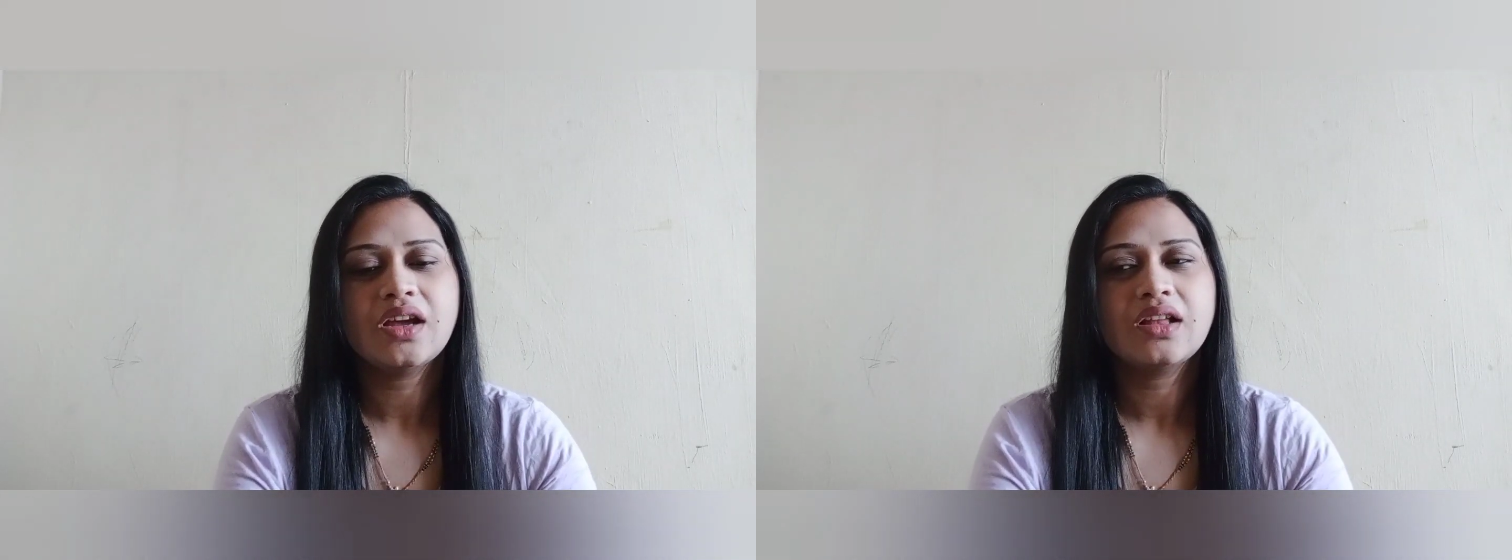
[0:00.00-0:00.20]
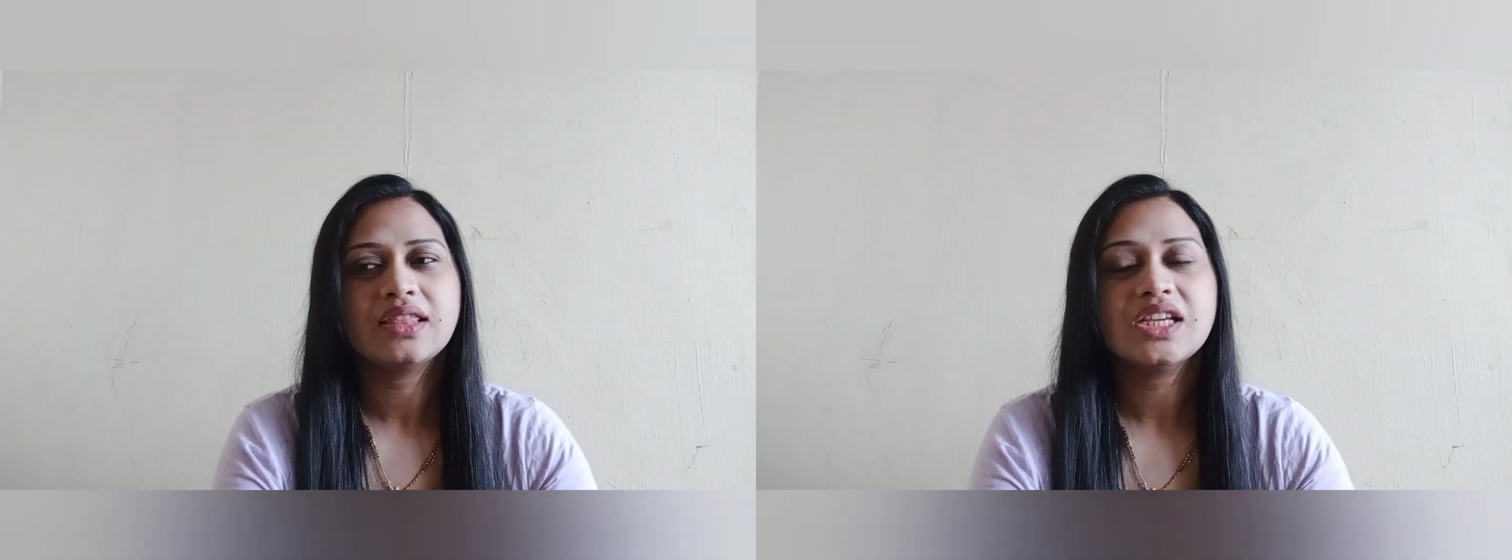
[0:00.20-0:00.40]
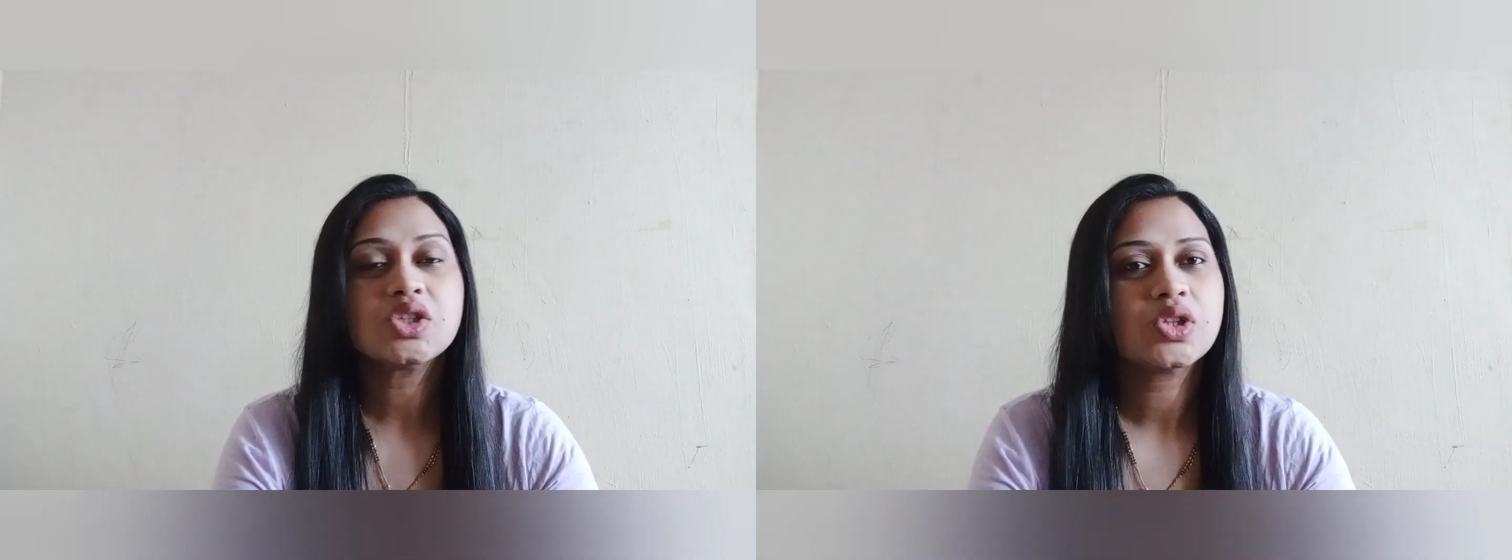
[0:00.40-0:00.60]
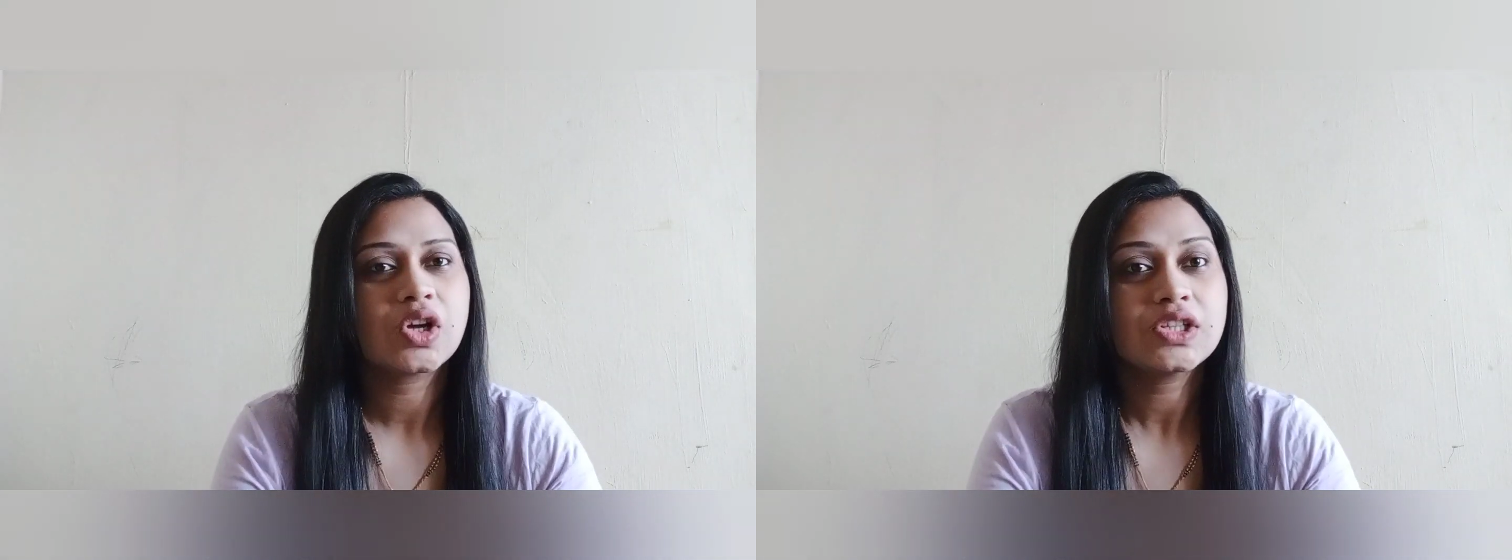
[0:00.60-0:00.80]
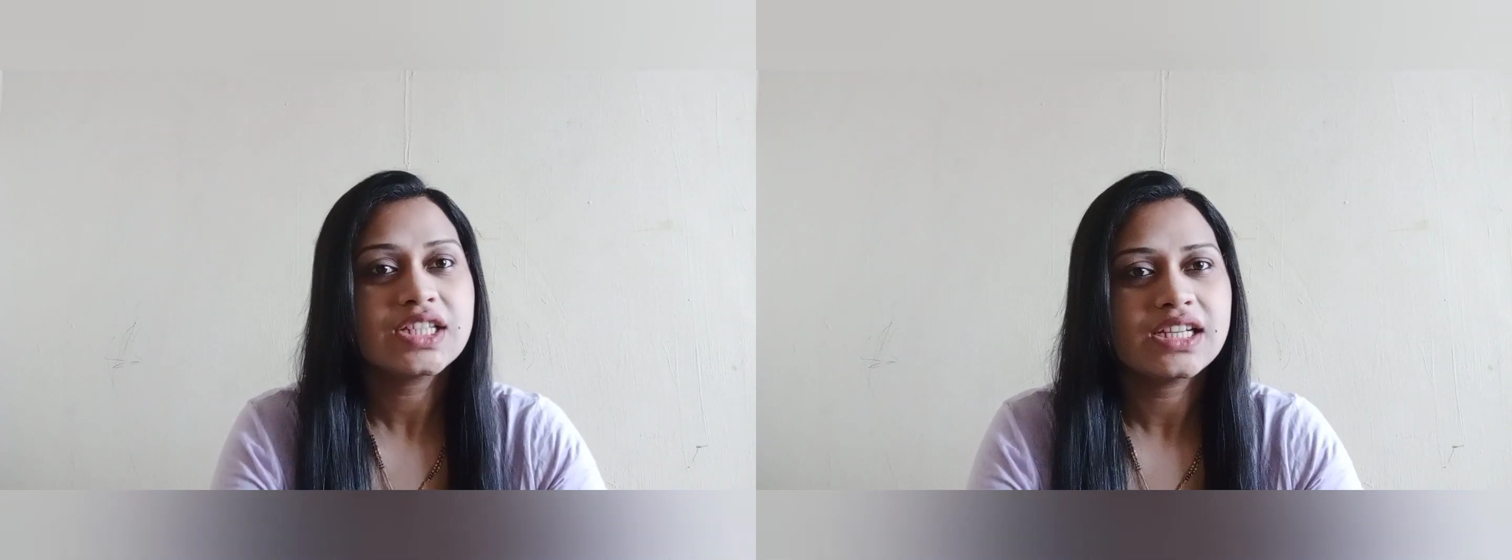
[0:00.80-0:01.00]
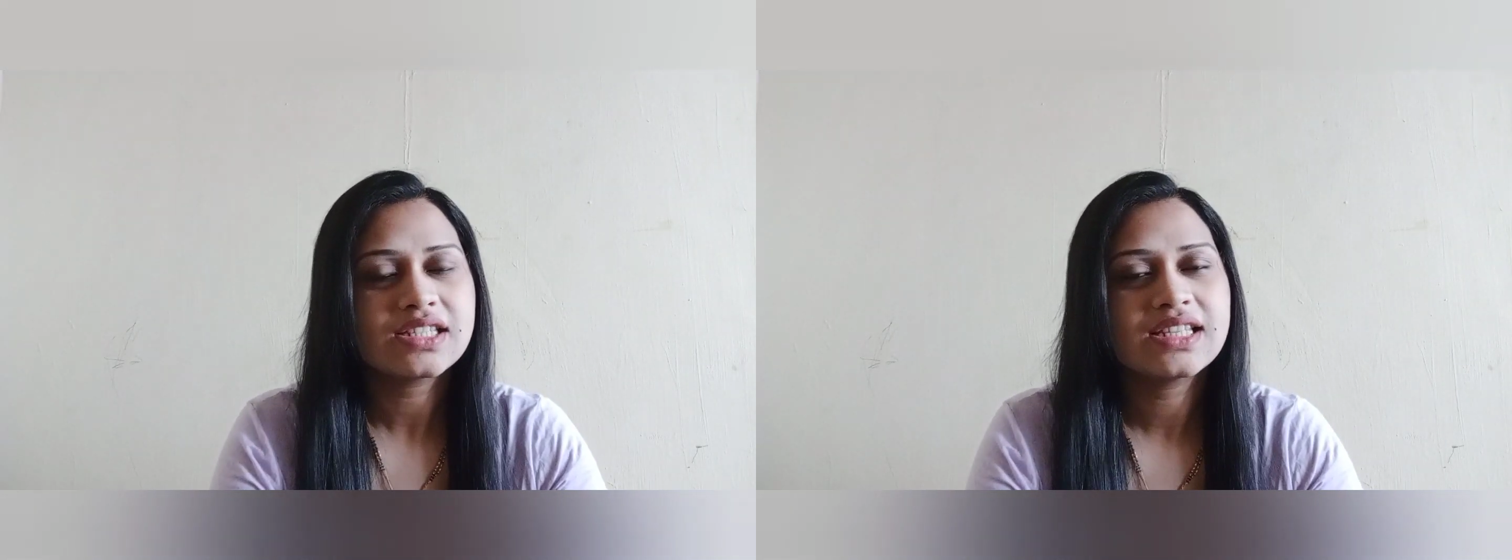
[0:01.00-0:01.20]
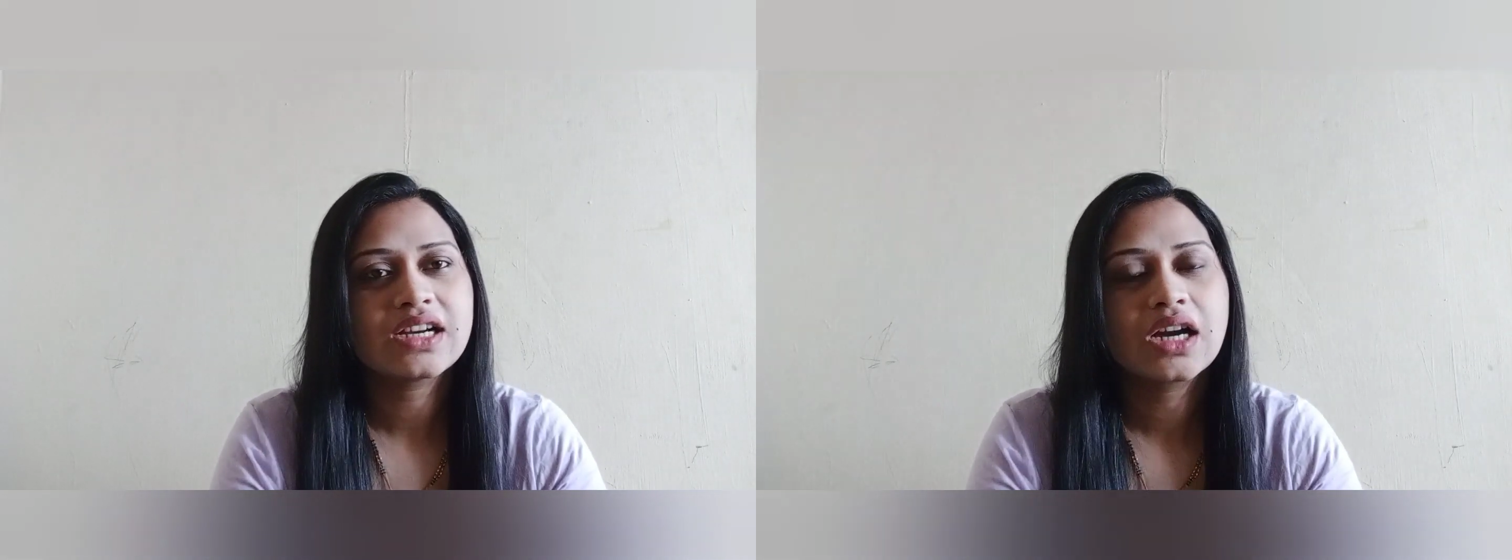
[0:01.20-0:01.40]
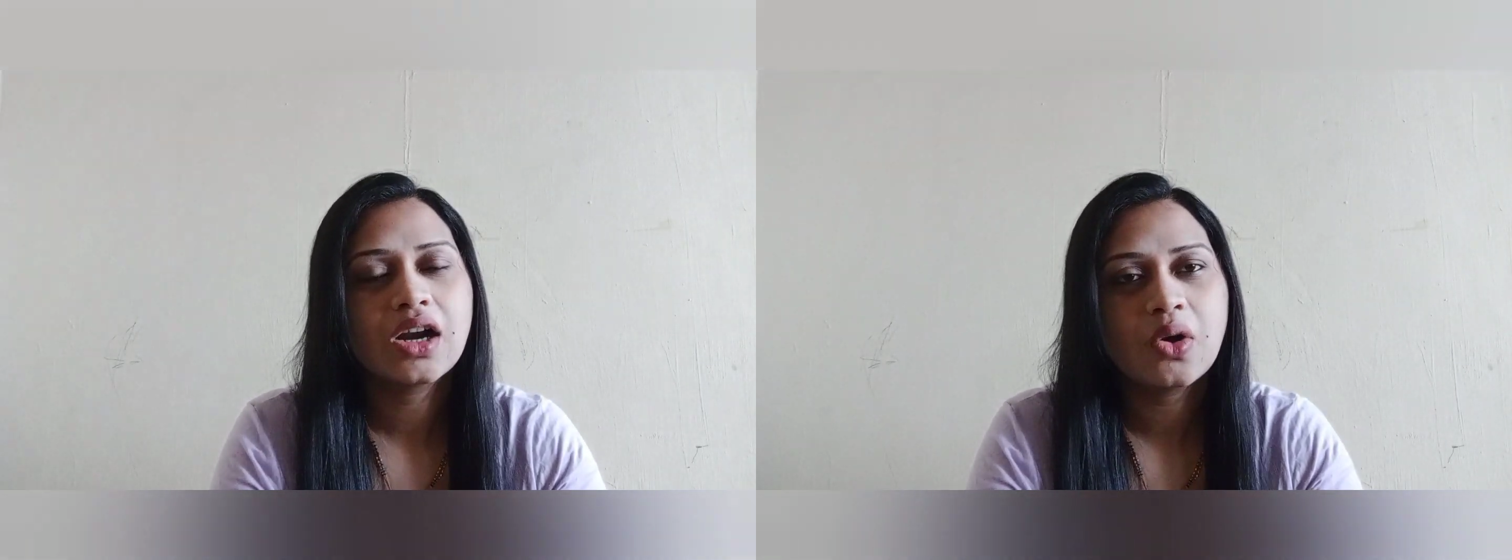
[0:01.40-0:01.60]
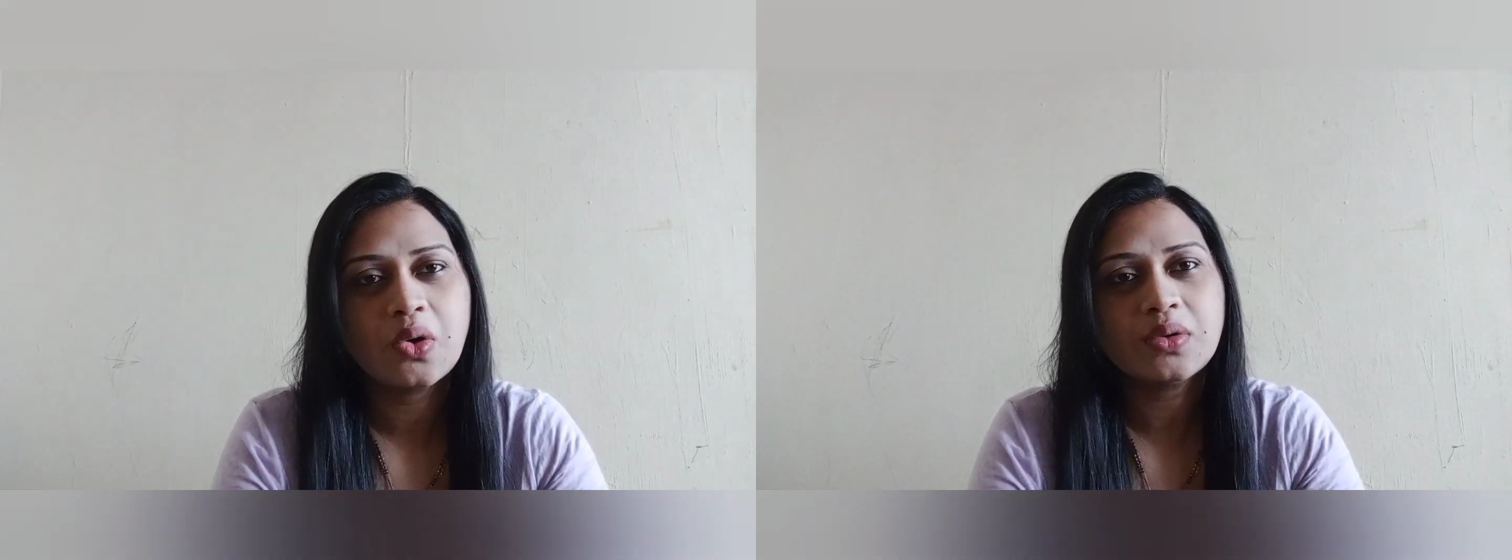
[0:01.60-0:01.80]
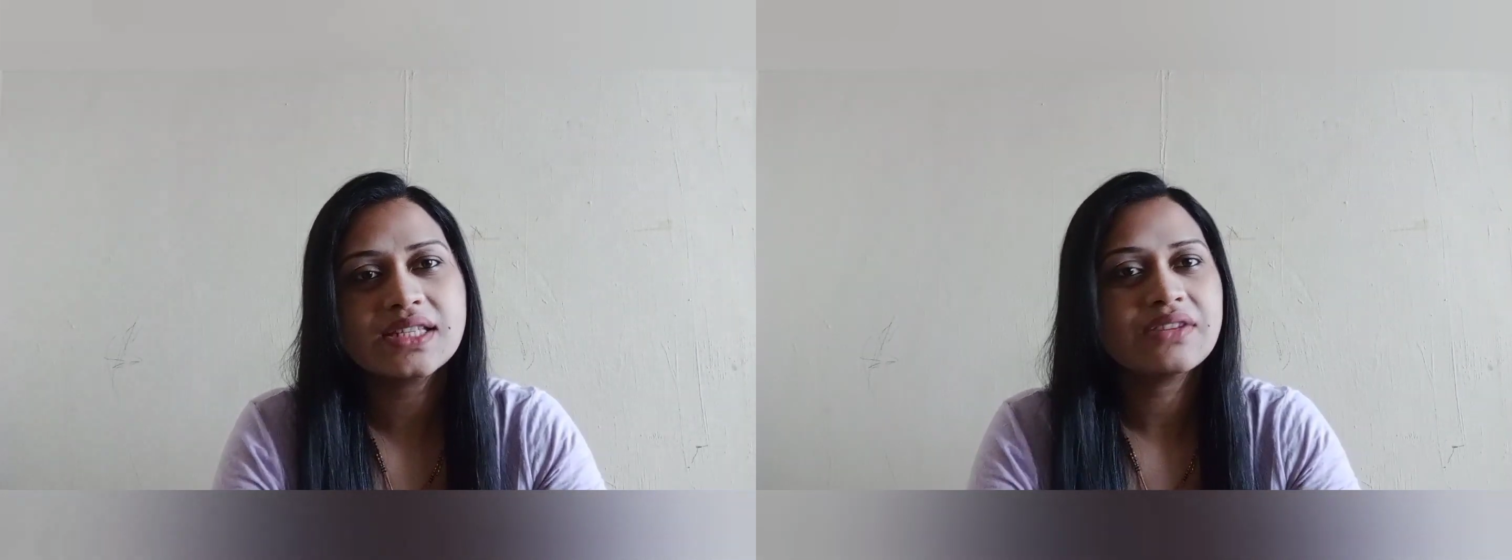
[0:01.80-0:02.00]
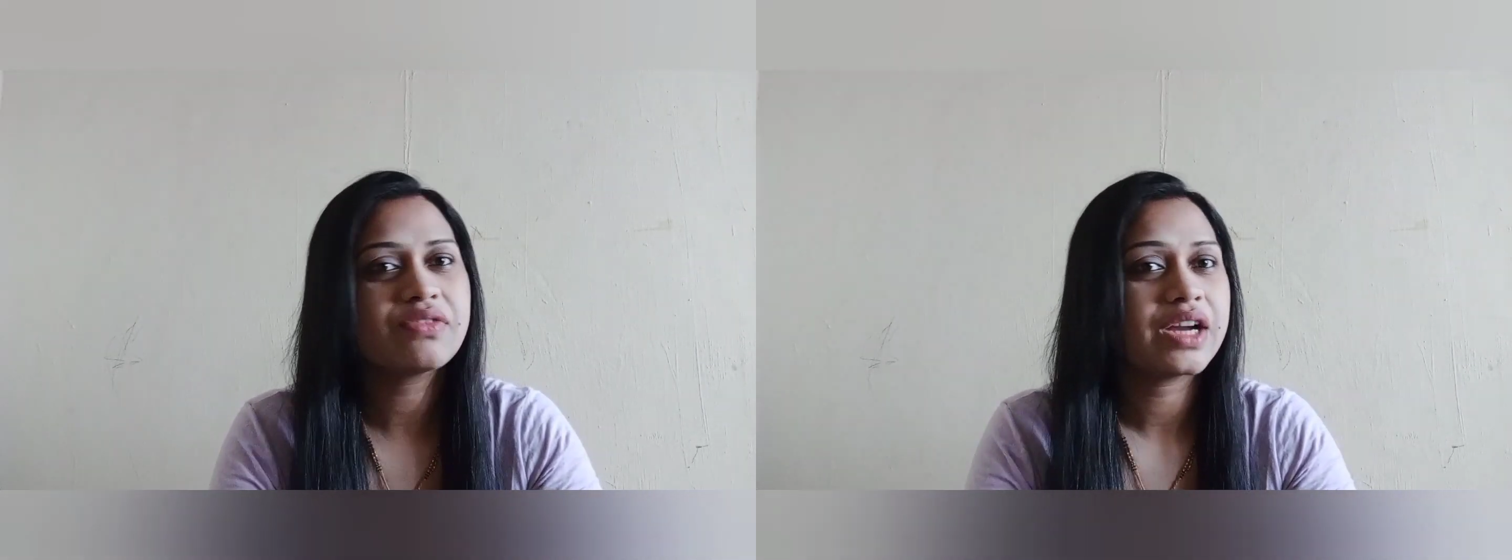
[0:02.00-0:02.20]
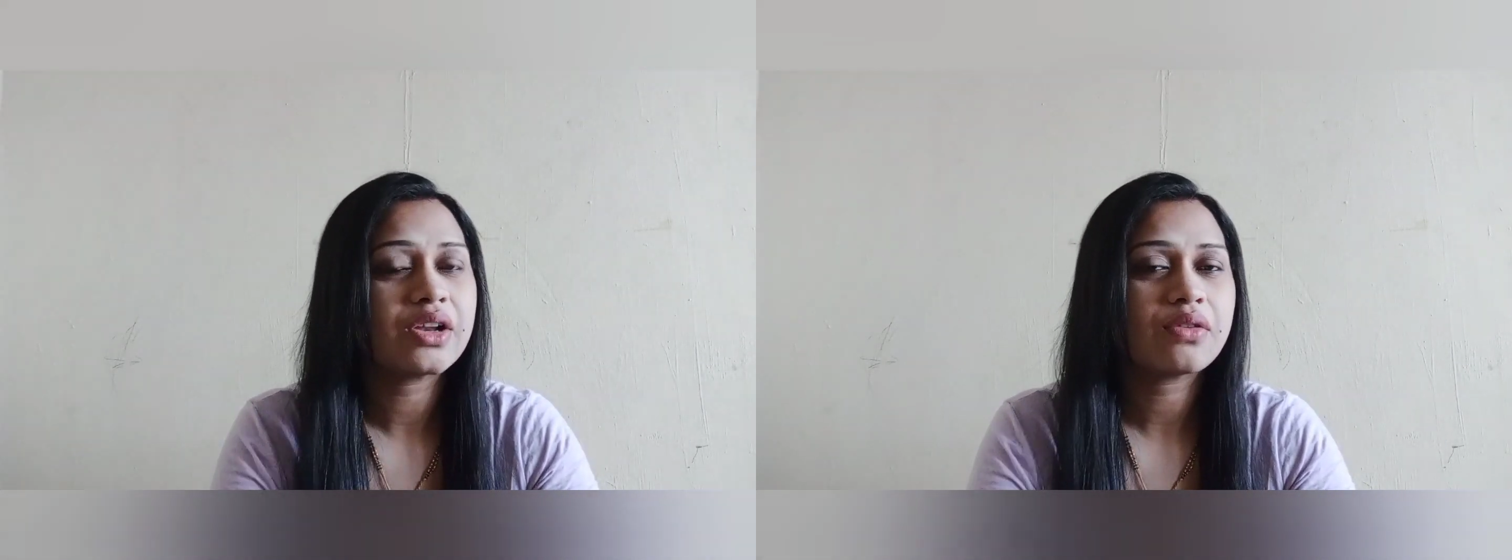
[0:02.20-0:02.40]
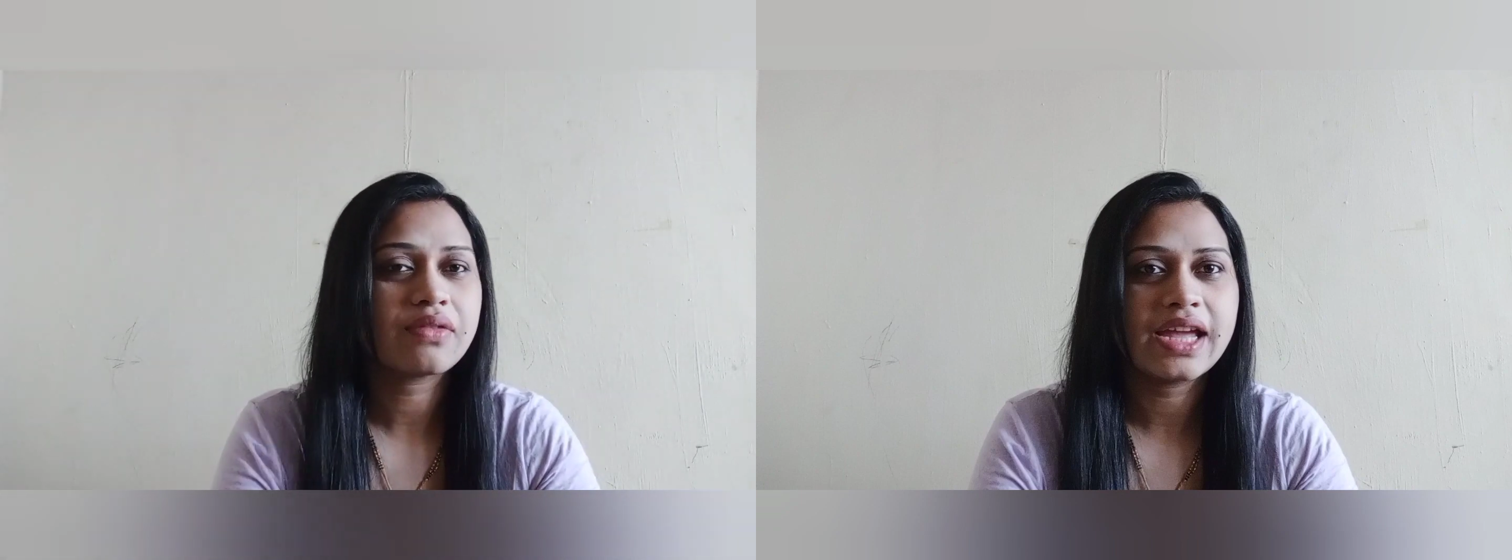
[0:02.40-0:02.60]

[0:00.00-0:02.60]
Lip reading: they should not change their clothes in front of